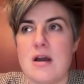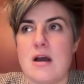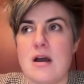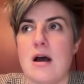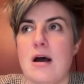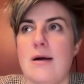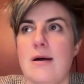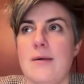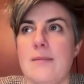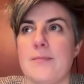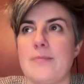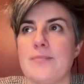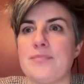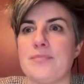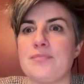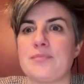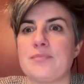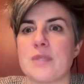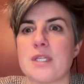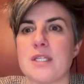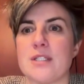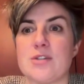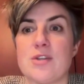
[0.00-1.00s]
Um,
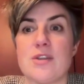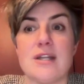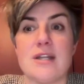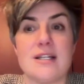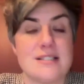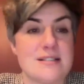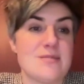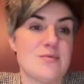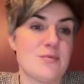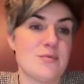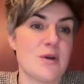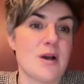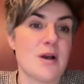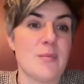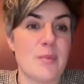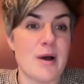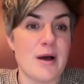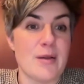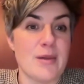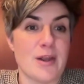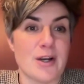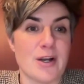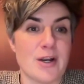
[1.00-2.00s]
so that's a,
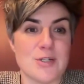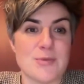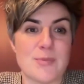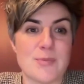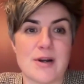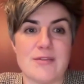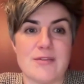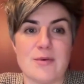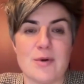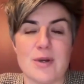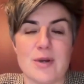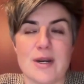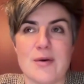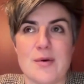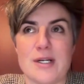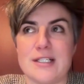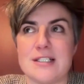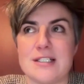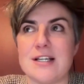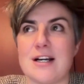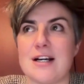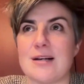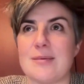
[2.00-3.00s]
a, large part of what I
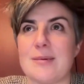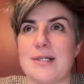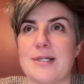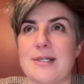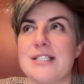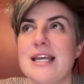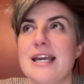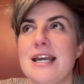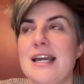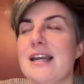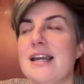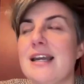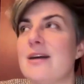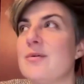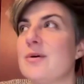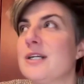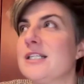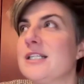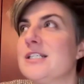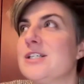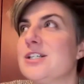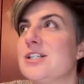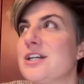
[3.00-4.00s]
want to talk about today. And I
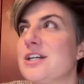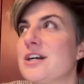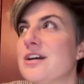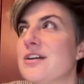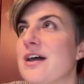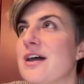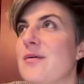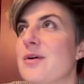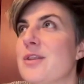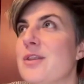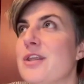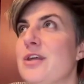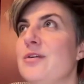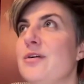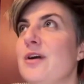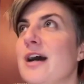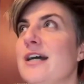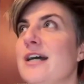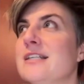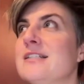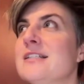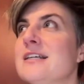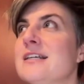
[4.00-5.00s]
wanted to share that with you
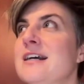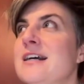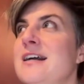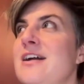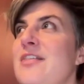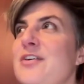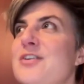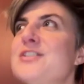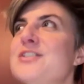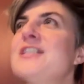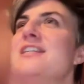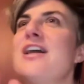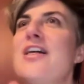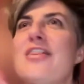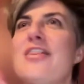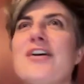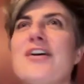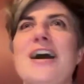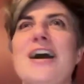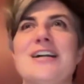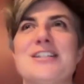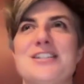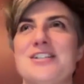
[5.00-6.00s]
guys. There's
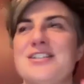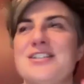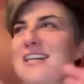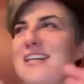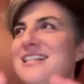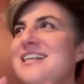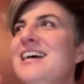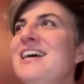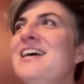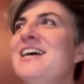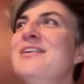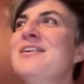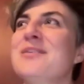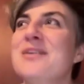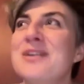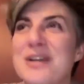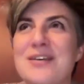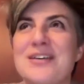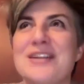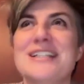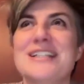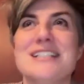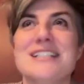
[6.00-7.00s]
another exercise that we
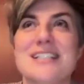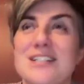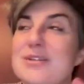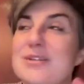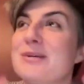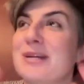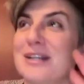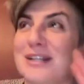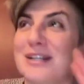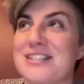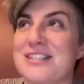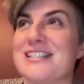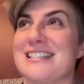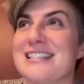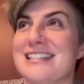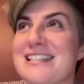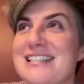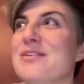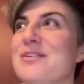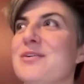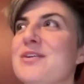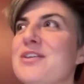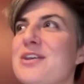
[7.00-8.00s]
don't need to do, but I'll just
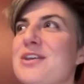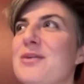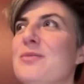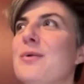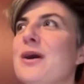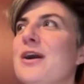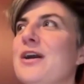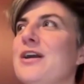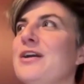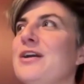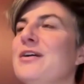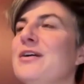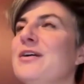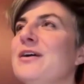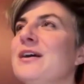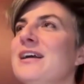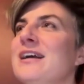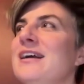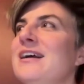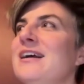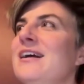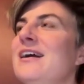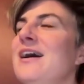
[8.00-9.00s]
leave it with you where you,
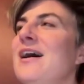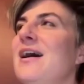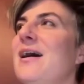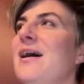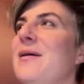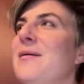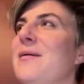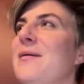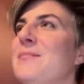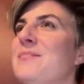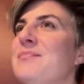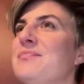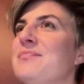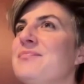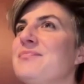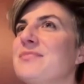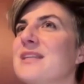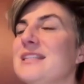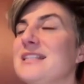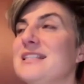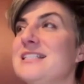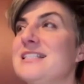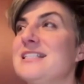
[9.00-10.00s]
um,
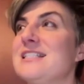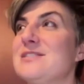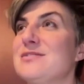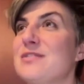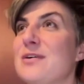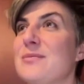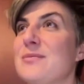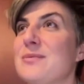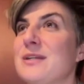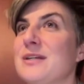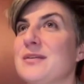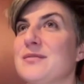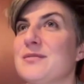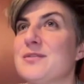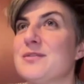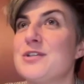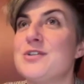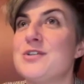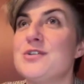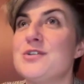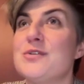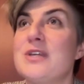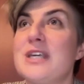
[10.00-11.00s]
this is from the
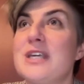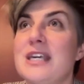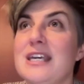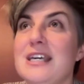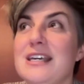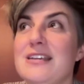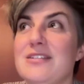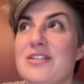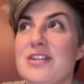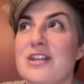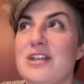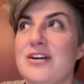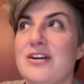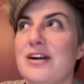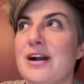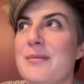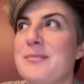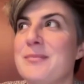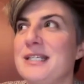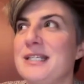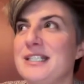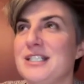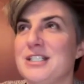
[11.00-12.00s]
Suzuki Theater
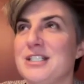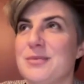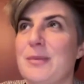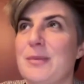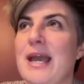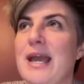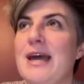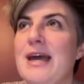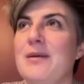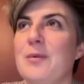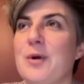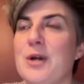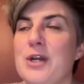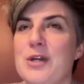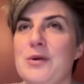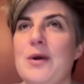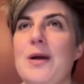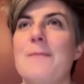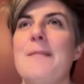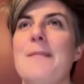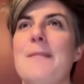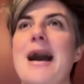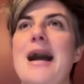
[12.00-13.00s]
Company in Japan, where
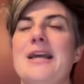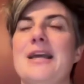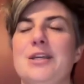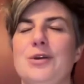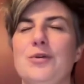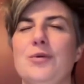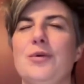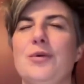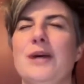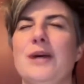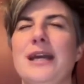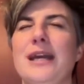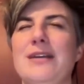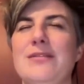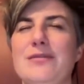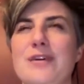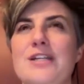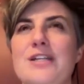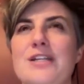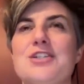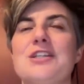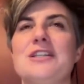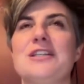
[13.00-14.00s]
you, you
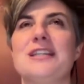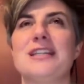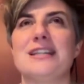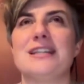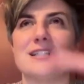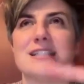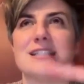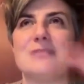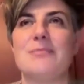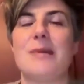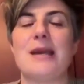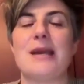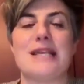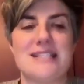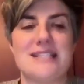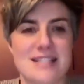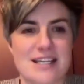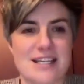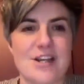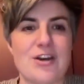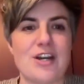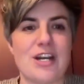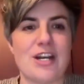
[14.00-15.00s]
envision that the space
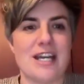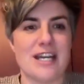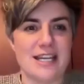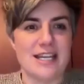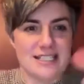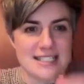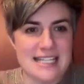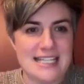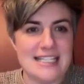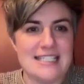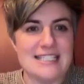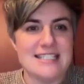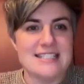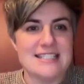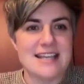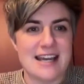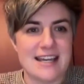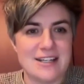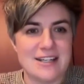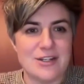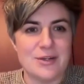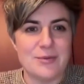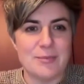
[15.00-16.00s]
that you're in is
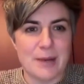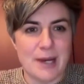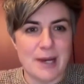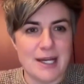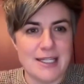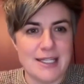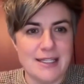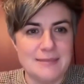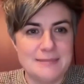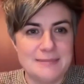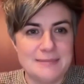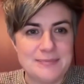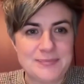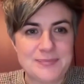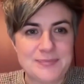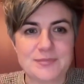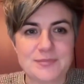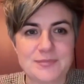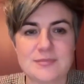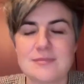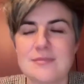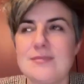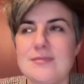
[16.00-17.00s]
inside your body.
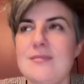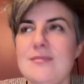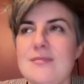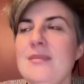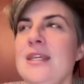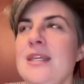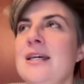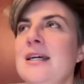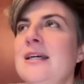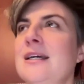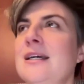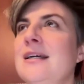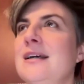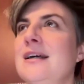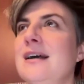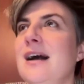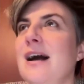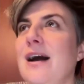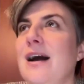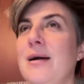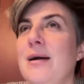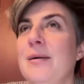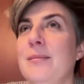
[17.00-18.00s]

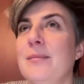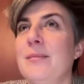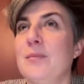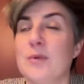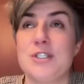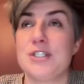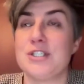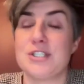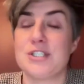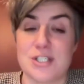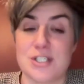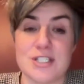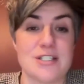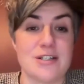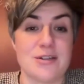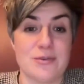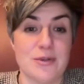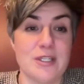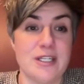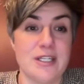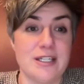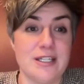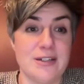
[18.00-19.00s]
Um, which is just a
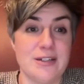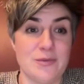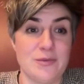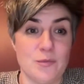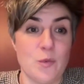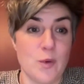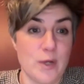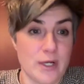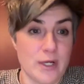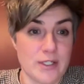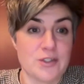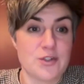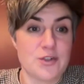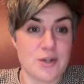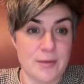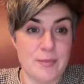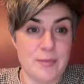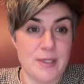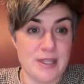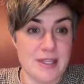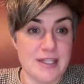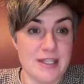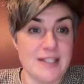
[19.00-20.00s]
really weird,
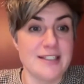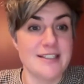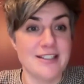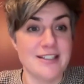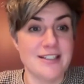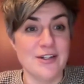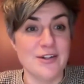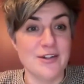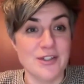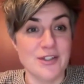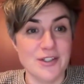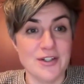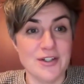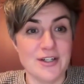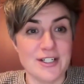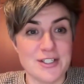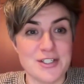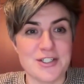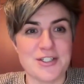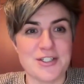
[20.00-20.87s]
trippy thing to do, and you guys